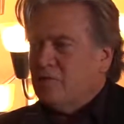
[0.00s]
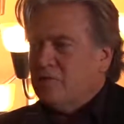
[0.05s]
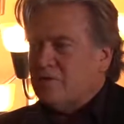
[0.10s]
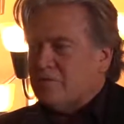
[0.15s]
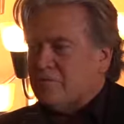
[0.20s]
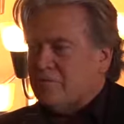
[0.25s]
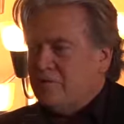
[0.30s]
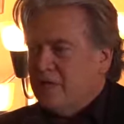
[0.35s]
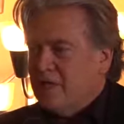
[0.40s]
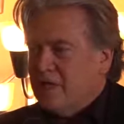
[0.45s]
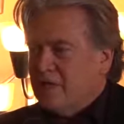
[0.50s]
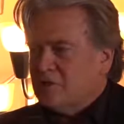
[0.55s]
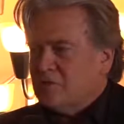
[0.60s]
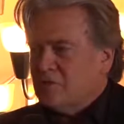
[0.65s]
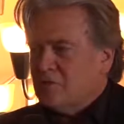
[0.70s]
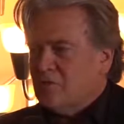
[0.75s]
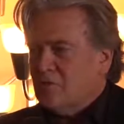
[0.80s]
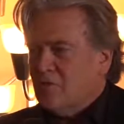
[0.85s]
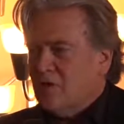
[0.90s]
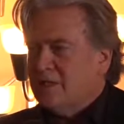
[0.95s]
with a
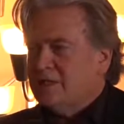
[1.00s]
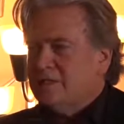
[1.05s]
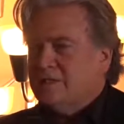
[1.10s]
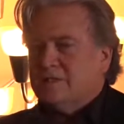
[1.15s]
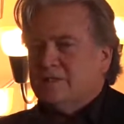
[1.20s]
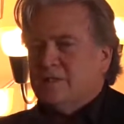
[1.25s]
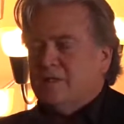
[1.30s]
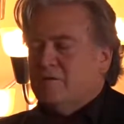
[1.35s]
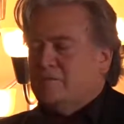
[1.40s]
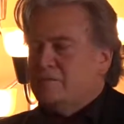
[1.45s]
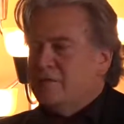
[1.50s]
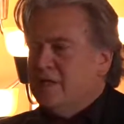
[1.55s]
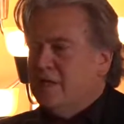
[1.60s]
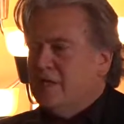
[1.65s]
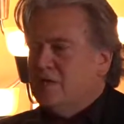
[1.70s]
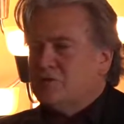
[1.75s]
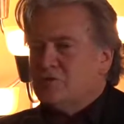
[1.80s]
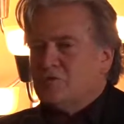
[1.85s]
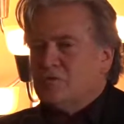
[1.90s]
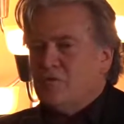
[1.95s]
financial crisis, and a
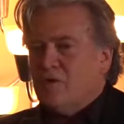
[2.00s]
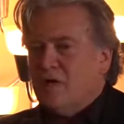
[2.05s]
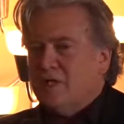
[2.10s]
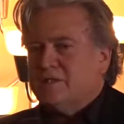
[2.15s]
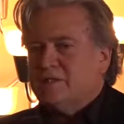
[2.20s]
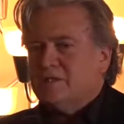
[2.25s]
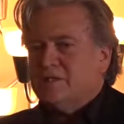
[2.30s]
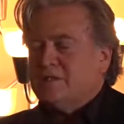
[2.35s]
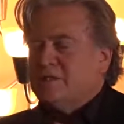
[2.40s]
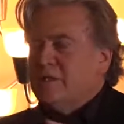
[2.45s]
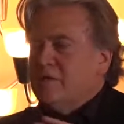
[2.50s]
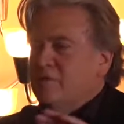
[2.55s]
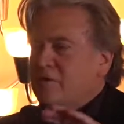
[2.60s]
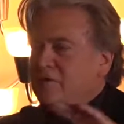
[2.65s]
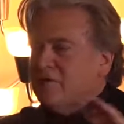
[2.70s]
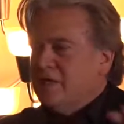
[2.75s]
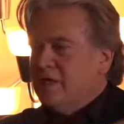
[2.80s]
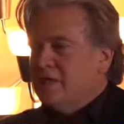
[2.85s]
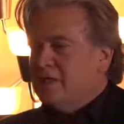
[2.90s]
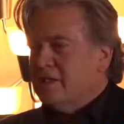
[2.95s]
financial crisis that
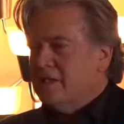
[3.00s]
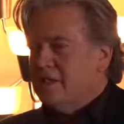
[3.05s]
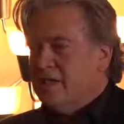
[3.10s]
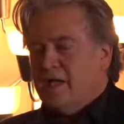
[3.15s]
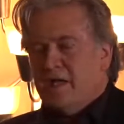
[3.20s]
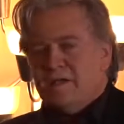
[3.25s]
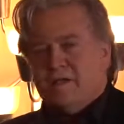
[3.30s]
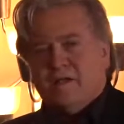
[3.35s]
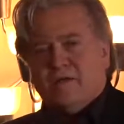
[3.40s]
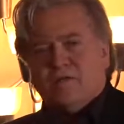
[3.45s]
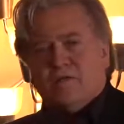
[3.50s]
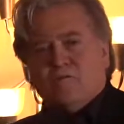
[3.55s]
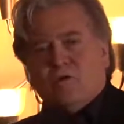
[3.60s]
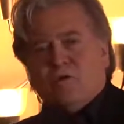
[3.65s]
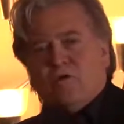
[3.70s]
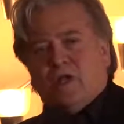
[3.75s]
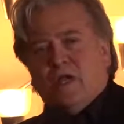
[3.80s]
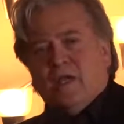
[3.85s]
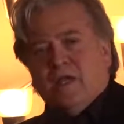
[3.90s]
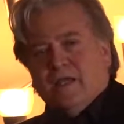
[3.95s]
we've kicked the can down the
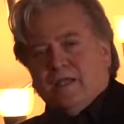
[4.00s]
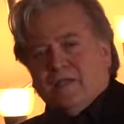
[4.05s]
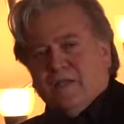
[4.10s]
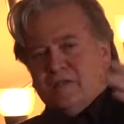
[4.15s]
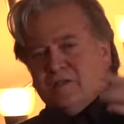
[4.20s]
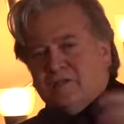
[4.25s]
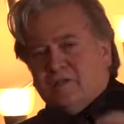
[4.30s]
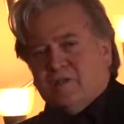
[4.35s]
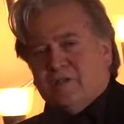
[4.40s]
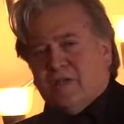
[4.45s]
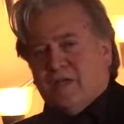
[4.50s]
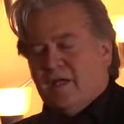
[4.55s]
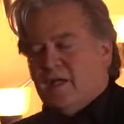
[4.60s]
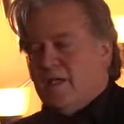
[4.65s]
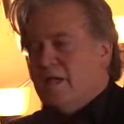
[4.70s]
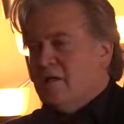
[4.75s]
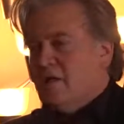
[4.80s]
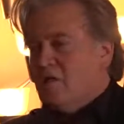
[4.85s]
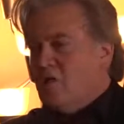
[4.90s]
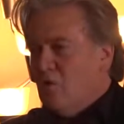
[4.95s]
road. Yesterday,
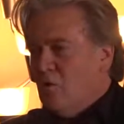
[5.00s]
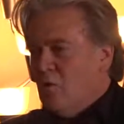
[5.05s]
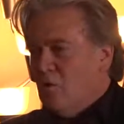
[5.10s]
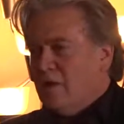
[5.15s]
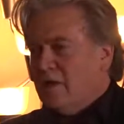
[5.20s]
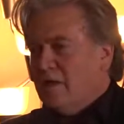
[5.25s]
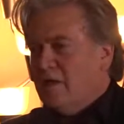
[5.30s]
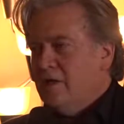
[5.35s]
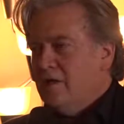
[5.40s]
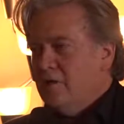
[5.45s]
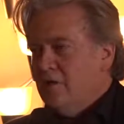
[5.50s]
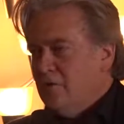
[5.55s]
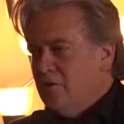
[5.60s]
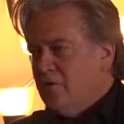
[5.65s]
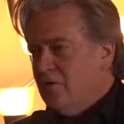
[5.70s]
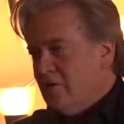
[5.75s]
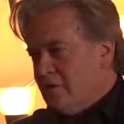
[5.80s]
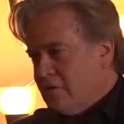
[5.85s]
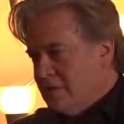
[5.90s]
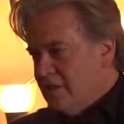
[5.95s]
in a court in New
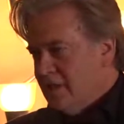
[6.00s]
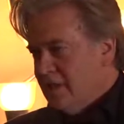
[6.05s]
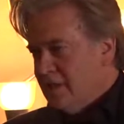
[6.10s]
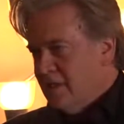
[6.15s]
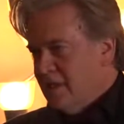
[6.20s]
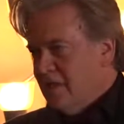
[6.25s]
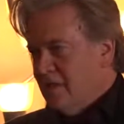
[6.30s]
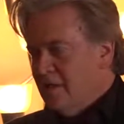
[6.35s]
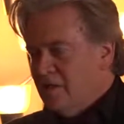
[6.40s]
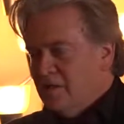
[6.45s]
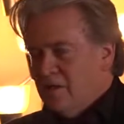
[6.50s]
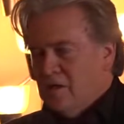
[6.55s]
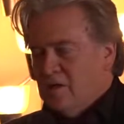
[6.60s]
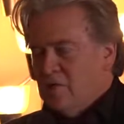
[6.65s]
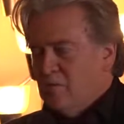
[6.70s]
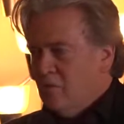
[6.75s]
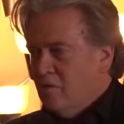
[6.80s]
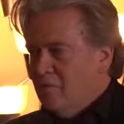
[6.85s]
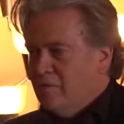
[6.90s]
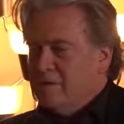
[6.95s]
York City, a
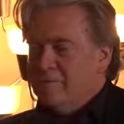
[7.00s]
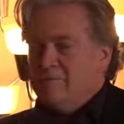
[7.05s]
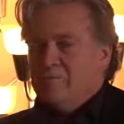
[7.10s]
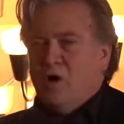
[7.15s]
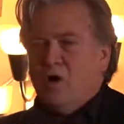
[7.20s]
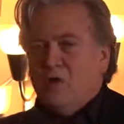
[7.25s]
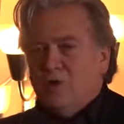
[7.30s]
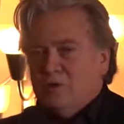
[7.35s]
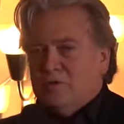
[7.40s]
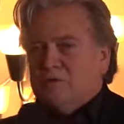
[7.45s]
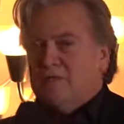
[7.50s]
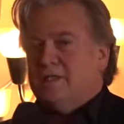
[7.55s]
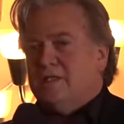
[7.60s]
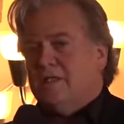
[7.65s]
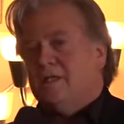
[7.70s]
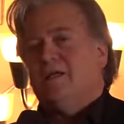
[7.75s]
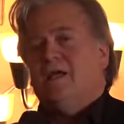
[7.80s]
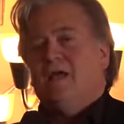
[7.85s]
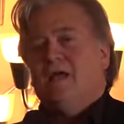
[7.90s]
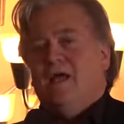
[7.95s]
young woman
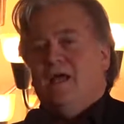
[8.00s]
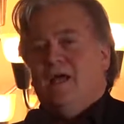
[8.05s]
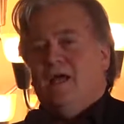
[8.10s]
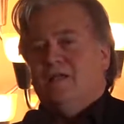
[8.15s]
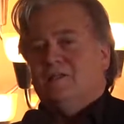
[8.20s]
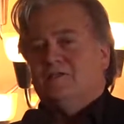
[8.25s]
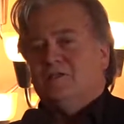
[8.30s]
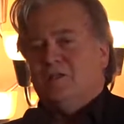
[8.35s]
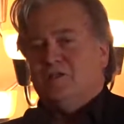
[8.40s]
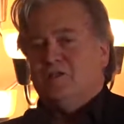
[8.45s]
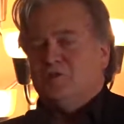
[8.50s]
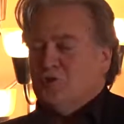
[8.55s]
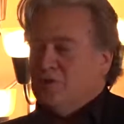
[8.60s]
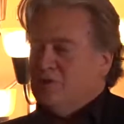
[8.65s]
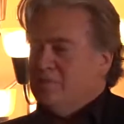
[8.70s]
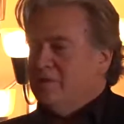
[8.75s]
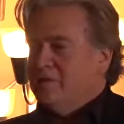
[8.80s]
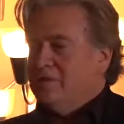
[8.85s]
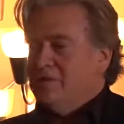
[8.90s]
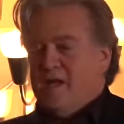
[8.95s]
posing as a
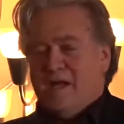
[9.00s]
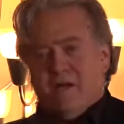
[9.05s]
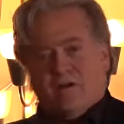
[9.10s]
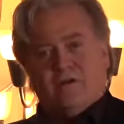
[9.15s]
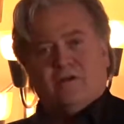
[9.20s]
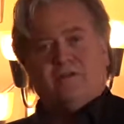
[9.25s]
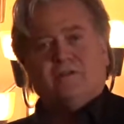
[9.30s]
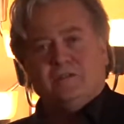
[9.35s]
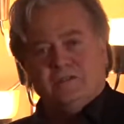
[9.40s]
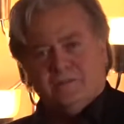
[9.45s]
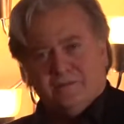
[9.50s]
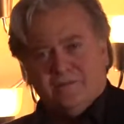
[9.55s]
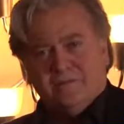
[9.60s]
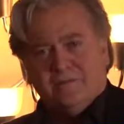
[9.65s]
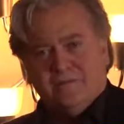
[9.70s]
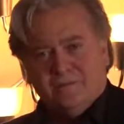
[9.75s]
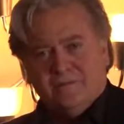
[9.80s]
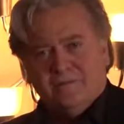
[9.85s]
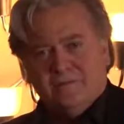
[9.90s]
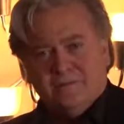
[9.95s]
German heiress,